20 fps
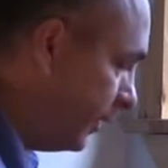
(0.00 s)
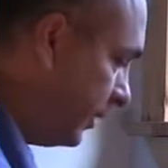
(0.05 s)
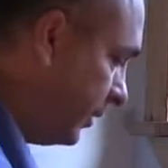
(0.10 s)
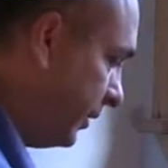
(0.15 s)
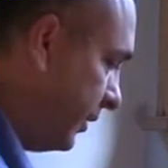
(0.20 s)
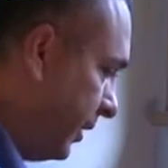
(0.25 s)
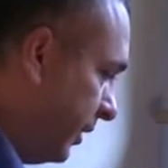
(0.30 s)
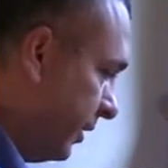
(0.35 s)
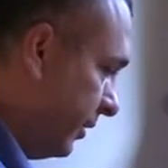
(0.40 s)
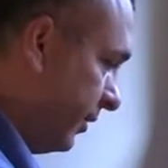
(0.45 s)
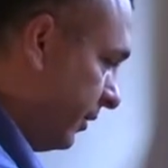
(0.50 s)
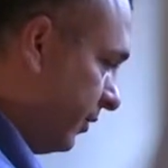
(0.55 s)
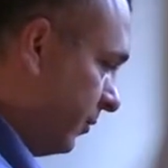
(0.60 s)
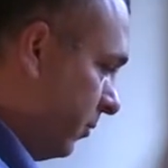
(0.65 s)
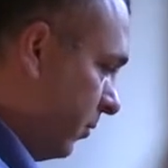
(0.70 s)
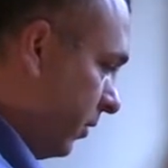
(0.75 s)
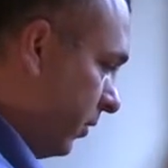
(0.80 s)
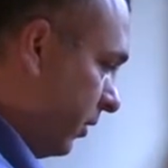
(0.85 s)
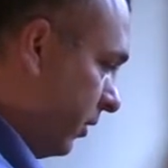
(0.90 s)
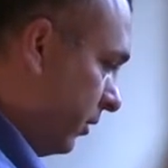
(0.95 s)
the stud in this
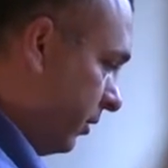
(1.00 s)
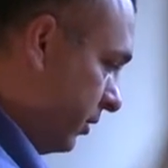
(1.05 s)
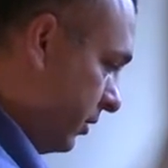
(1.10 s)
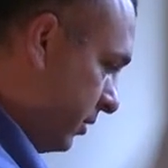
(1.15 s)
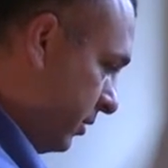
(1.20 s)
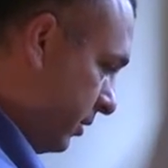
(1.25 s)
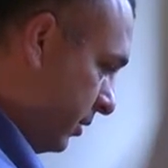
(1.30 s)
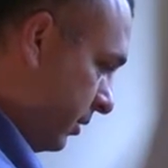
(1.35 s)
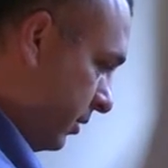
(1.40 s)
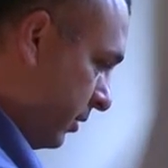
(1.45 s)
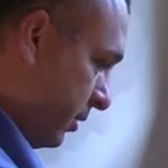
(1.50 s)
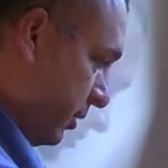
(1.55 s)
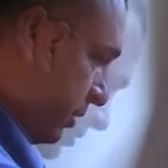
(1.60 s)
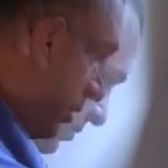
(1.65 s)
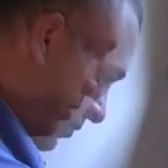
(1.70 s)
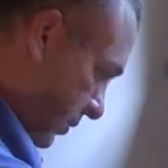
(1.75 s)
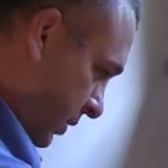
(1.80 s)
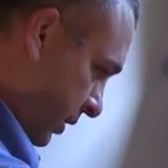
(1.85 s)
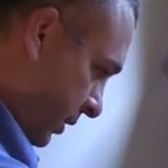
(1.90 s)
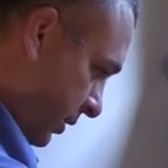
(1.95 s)
wall.
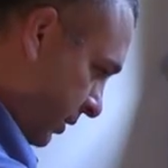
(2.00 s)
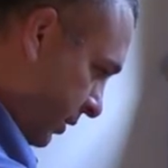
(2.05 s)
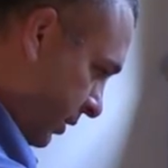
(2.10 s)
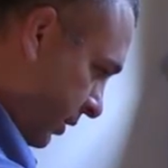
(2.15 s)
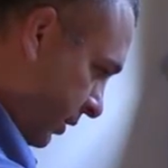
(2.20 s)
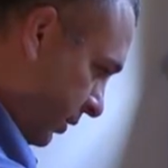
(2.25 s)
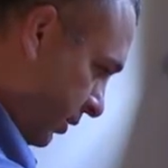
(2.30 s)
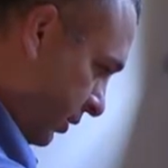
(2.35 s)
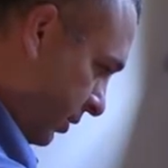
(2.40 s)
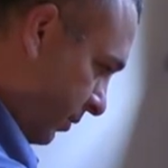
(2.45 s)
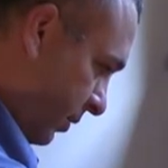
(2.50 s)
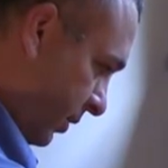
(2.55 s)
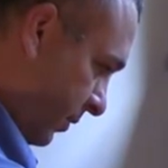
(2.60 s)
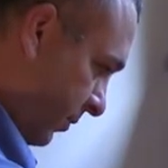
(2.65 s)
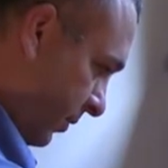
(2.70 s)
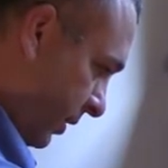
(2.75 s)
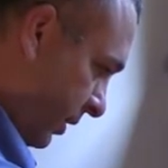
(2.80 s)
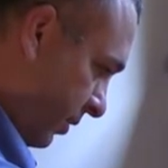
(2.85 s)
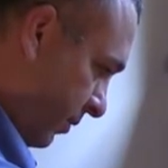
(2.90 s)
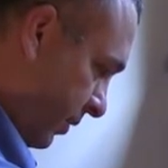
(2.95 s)
My stud should be
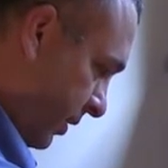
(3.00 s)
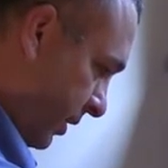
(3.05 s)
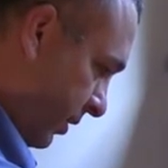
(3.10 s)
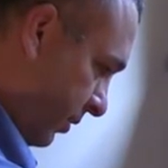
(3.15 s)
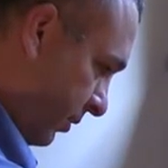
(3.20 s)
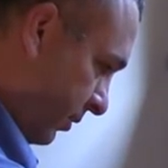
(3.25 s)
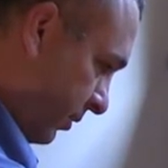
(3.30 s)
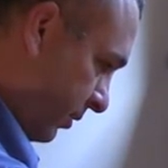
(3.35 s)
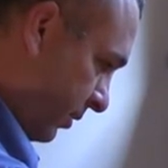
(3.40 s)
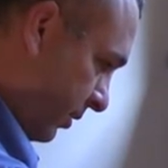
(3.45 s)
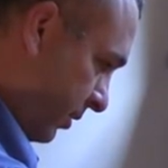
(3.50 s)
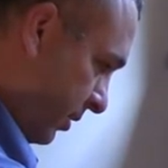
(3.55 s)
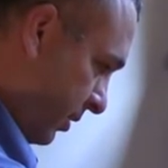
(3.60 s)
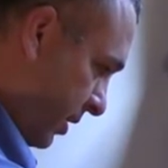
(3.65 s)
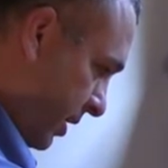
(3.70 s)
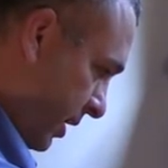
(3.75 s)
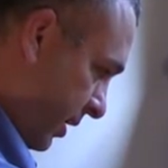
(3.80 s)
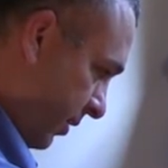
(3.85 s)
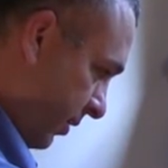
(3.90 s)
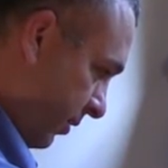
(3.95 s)
right about
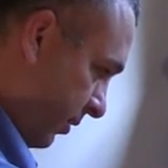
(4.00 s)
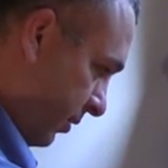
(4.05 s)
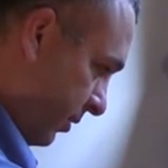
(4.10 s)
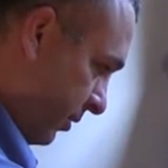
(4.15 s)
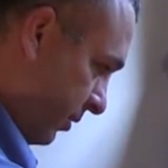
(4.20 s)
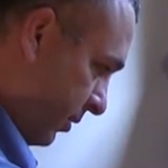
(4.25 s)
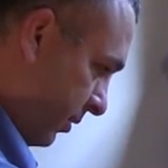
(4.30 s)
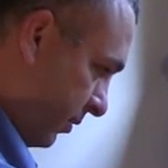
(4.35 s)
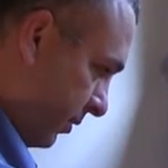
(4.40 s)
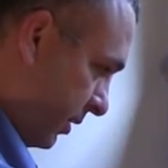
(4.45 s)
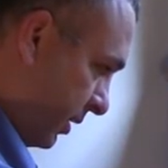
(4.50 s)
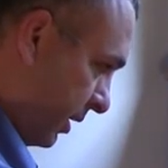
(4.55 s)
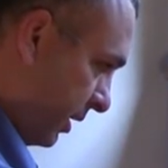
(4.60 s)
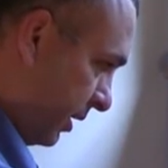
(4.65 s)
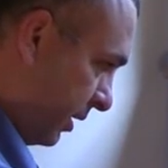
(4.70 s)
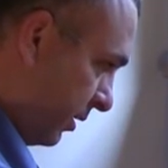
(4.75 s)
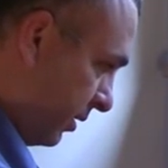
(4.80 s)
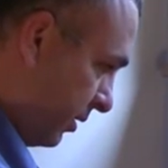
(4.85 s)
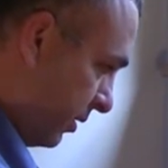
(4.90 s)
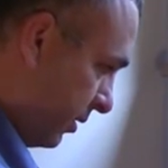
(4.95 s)
there.
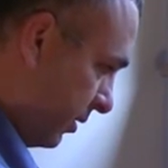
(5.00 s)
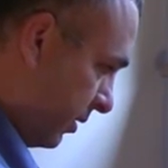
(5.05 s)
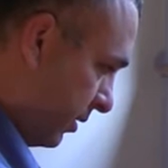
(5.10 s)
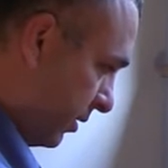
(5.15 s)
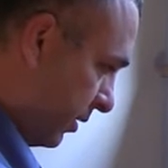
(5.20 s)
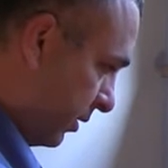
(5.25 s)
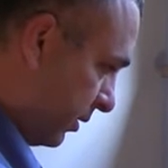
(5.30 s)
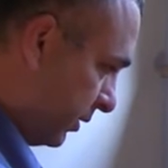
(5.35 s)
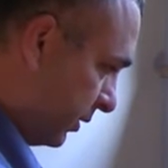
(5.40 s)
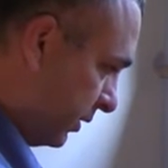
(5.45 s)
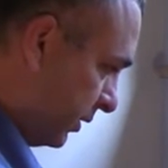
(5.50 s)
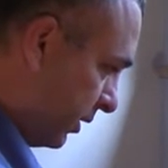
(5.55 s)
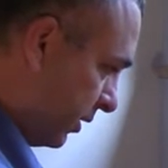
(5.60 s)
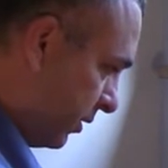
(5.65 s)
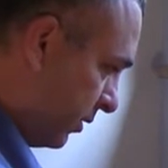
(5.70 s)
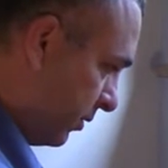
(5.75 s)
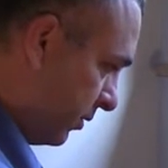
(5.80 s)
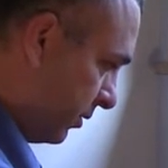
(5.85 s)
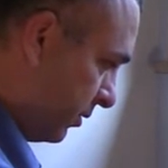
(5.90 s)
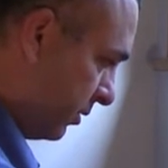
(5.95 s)
Okay,
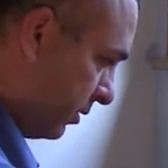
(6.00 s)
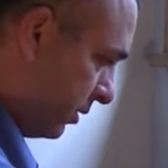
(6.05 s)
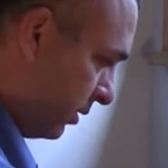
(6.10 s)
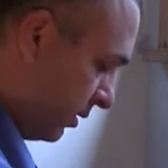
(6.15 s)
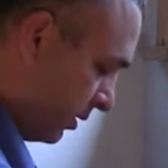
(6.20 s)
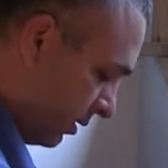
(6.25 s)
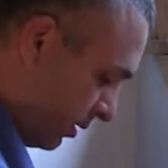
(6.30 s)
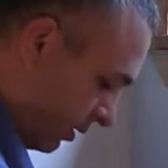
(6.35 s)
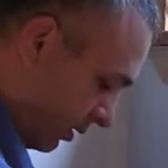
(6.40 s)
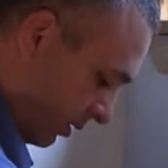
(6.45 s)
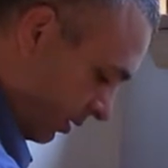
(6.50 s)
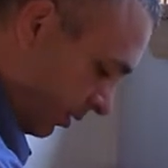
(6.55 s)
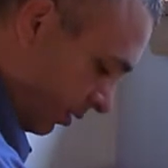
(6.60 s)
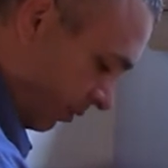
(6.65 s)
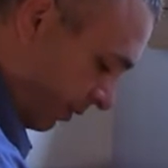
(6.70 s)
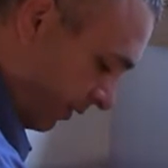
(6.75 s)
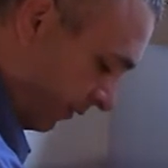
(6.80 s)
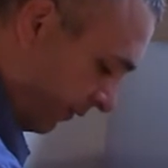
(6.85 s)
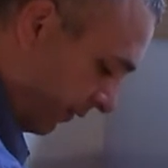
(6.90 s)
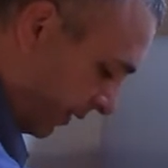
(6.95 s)
so
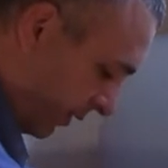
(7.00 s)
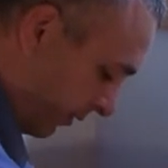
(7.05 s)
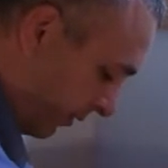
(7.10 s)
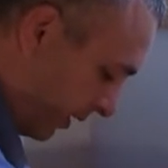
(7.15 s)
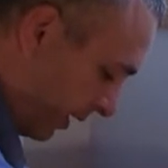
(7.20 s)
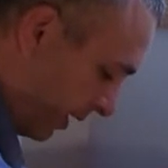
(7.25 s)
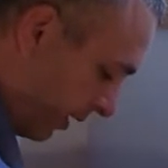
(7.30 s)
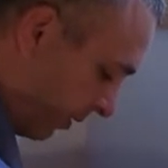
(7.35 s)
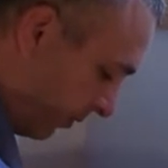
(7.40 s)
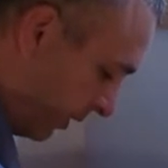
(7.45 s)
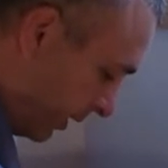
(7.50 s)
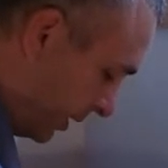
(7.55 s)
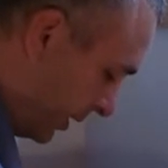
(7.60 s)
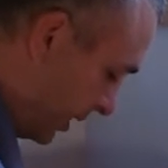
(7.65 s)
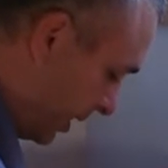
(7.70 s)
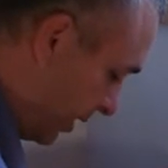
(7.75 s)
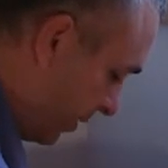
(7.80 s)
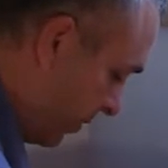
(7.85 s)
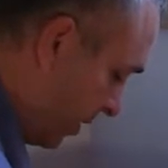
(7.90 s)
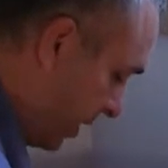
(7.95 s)
my finger there, I'm going to
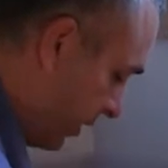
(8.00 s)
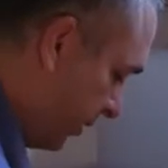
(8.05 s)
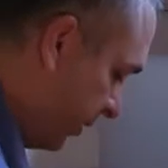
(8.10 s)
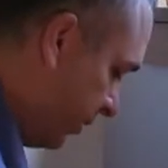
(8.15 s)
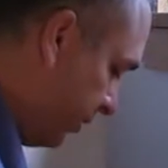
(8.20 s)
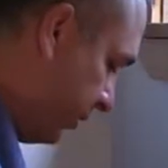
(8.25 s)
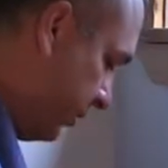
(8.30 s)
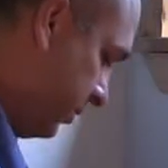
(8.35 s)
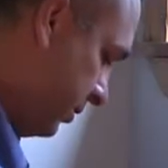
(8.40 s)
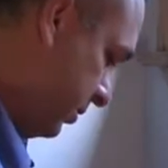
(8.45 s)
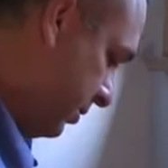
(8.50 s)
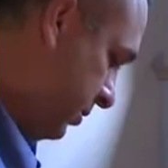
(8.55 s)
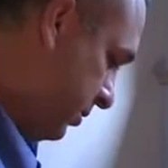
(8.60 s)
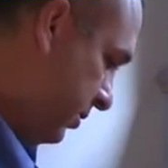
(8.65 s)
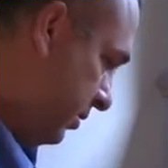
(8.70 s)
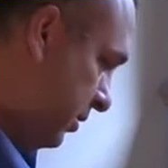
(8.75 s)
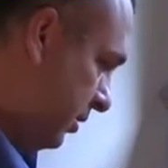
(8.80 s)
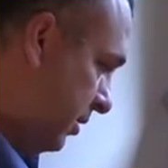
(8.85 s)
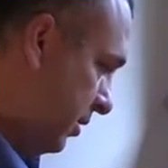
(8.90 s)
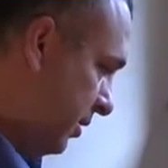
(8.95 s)
take my little
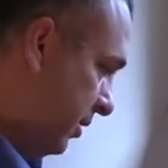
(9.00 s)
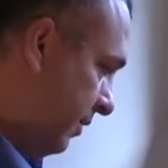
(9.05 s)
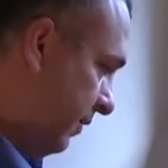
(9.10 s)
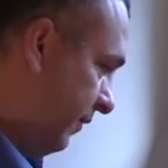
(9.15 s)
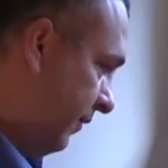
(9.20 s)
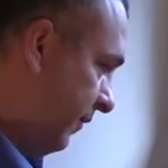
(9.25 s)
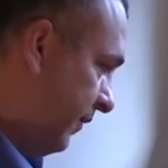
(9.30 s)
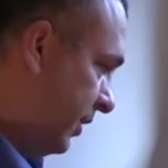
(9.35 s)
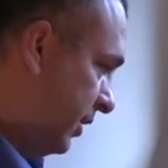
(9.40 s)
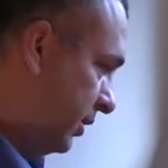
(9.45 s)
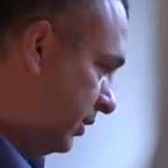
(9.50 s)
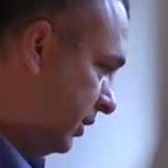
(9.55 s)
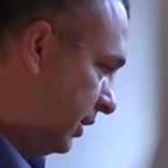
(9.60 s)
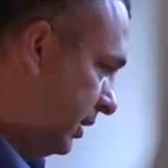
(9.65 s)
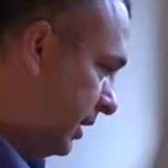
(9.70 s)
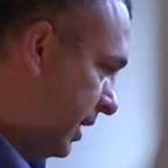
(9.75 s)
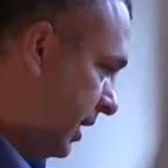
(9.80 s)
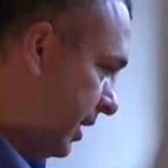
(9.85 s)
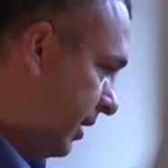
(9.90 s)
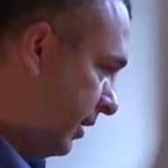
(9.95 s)

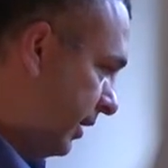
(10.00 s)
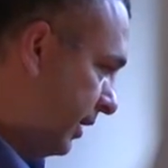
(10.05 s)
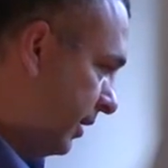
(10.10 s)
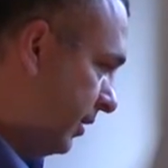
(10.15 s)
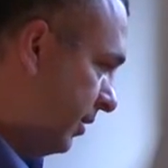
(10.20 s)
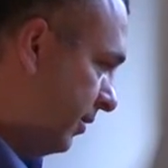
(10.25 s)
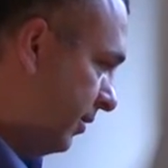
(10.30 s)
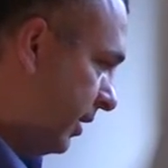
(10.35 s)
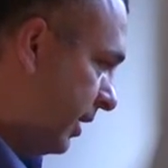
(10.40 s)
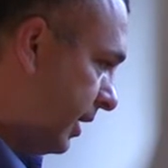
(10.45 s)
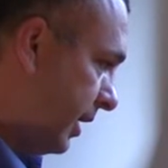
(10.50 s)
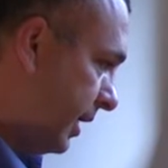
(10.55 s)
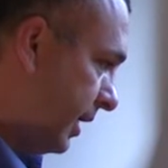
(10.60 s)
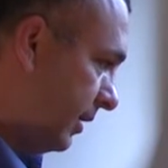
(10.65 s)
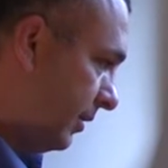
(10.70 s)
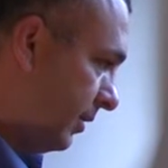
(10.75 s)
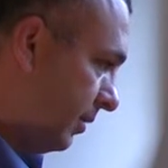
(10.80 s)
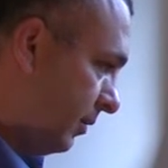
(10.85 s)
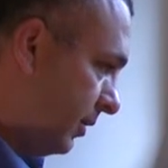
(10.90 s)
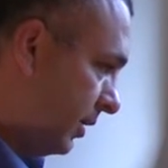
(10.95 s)
finishing nail. I know the
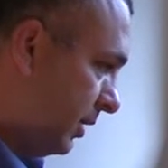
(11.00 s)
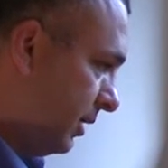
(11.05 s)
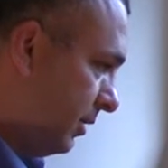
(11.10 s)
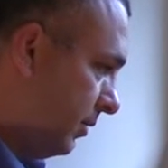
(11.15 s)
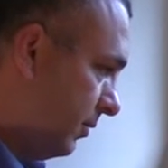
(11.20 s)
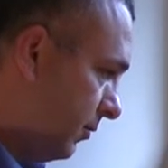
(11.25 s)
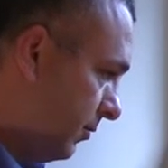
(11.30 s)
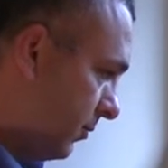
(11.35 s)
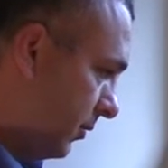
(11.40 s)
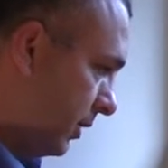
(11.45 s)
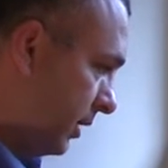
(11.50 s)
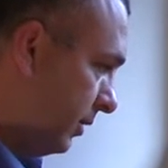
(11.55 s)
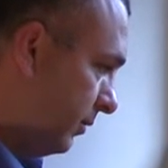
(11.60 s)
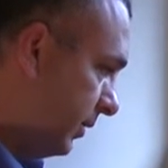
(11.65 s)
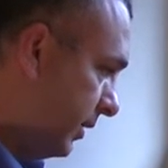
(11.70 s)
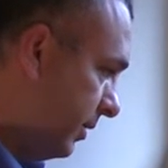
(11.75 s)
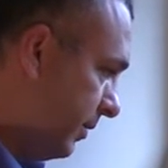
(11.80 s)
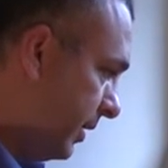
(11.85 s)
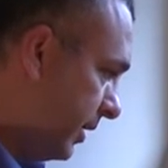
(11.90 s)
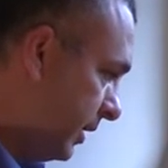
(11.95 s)
height I'm going to want it
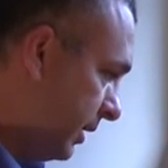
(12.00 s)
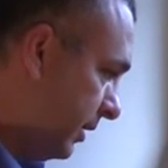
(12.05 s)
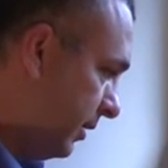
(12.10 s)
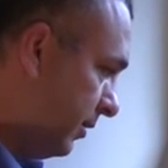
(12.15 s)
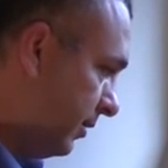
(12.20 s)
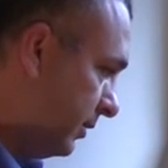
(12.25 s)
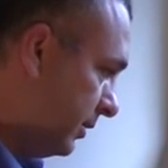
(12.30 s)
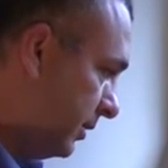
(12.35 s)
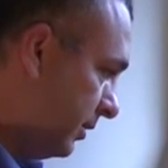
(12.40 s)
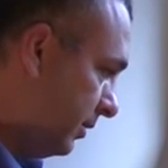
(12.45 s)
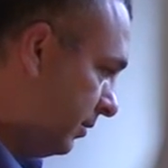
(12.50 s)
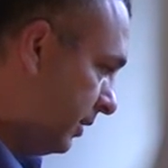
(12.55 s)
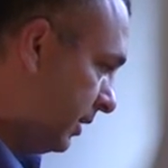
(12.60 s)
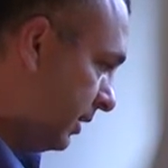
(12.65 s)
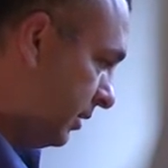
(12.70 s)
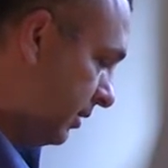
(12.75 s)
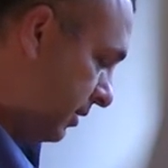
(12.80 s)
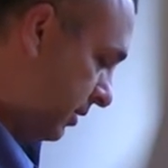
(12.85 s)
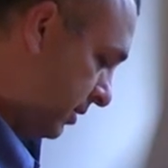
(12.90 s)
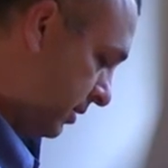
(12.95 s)
right about here, so let me